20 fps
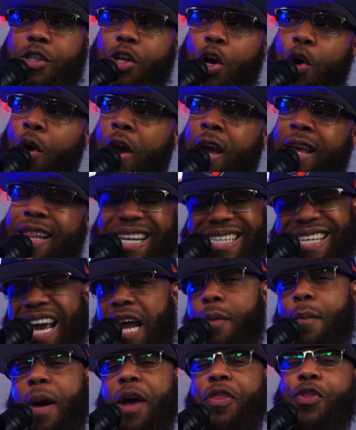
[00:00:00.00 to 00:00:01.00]
So that's
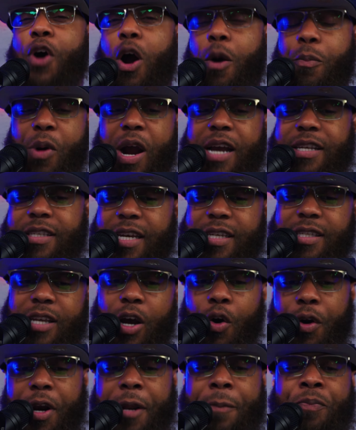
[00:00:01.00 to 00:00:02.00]
kind of my thought process
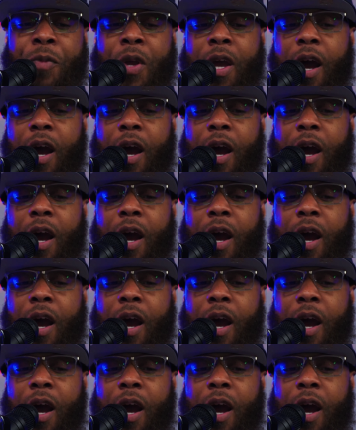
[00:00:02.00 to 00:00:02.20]
on it.